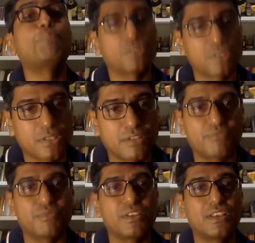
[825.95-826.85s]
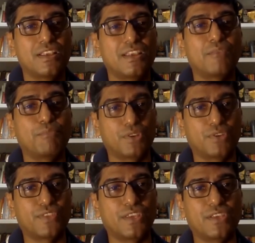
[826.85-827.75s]
positive bit
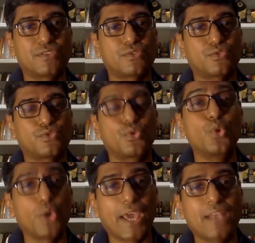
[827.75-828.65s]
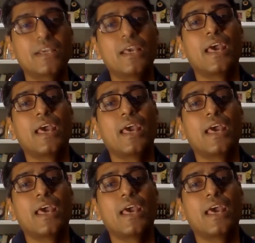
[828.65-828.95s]
of things to look at.